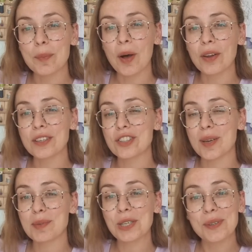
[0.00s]

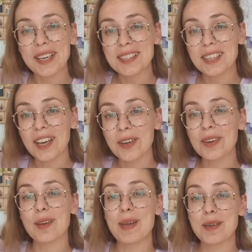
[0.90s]
partnership 2 years ago
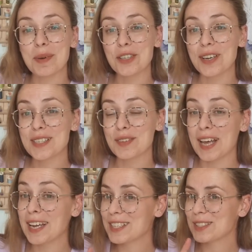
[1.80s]
and I made my dress for
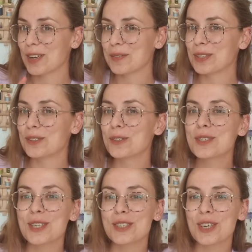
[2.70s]
that, so I will
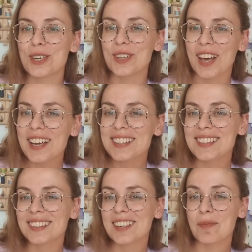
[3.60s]
also show you that.
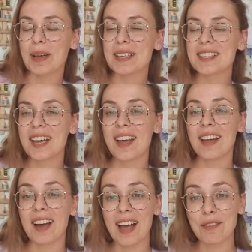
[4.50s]
But
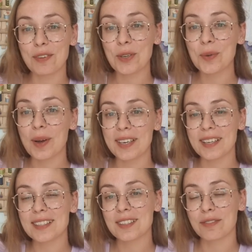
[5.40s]
I had a few
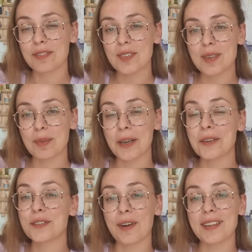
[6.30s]
weddings of some
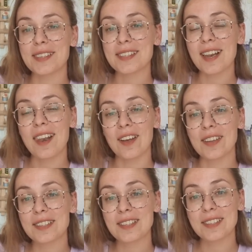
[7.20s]
close friends
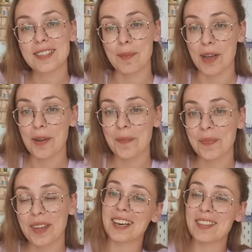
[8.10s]
last summer.
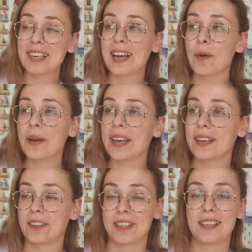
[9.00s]
I think now we're in
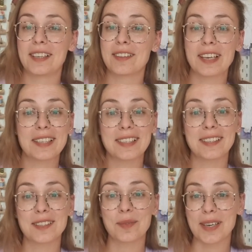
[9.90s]
our early
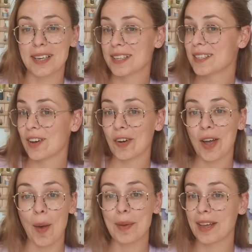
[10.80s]
30s, the weddings are
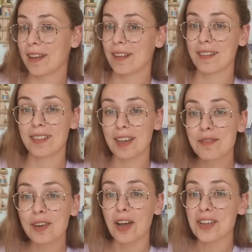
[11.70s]
coming thick and
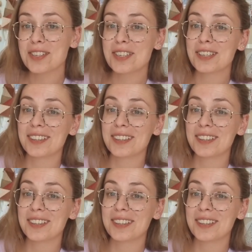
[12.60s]
fast.